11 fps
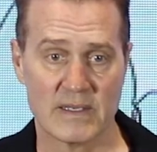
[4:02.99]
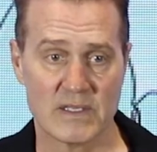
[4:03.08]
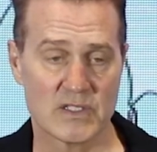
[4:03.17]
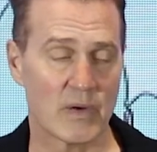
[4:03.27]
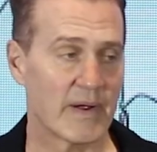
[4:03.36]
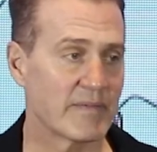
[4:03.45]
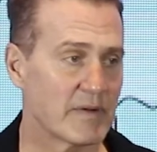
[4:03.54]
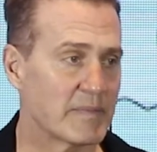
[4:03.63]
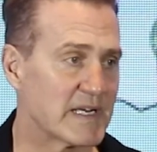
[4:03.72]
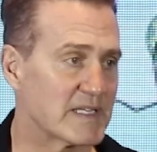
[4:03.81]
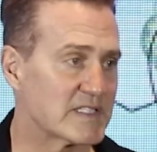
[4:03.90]
So
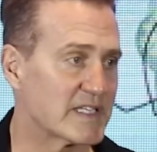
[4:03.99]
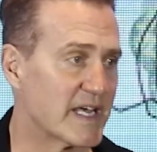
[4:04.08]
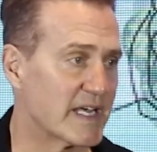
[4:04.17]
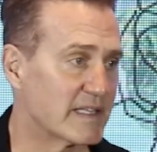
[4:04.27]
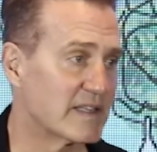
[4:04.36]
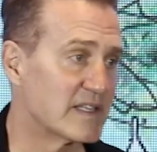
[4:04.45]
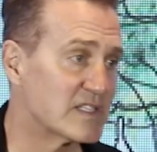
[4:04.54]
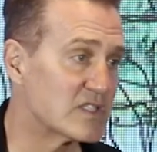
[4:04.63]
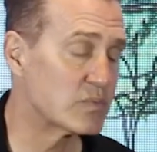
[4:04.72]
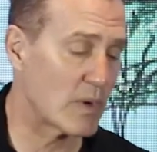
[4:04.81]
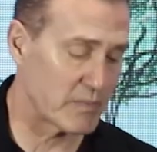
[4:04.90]
everybody is saying,
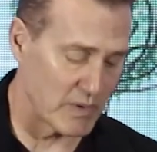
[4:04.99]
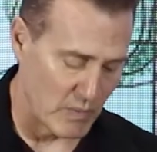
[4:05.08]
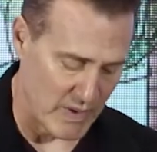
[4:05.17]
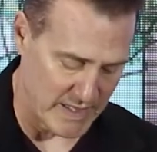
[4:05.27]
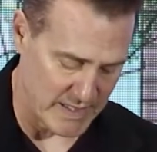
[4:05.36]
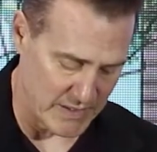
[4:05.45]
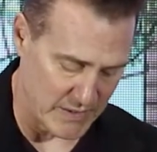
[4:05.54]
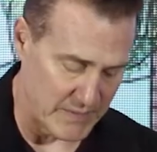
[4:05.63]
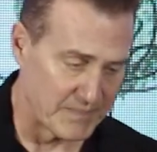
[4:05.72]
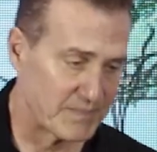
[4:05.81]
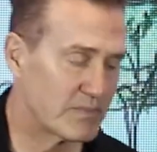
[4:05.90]
this is what we want to
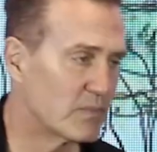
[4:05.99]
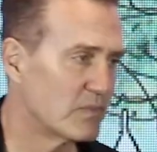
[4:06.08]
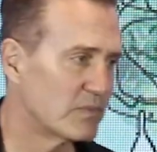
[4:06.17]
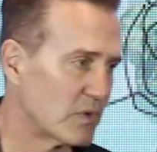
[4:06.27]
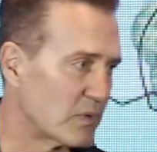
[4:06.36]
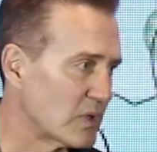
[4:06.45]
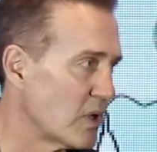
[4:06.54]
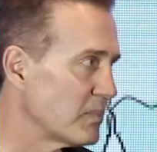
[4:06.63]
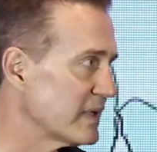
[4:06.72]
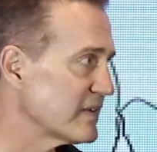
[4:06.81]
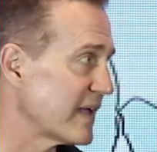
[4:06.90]
do. So
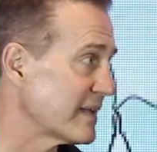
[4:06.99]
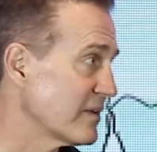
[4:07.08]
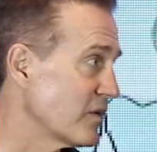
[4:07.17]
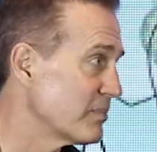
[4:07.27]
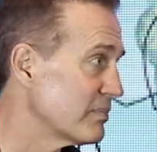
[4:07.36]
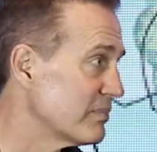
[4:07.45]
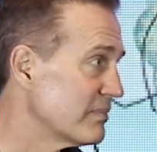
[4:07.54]
globally, I hope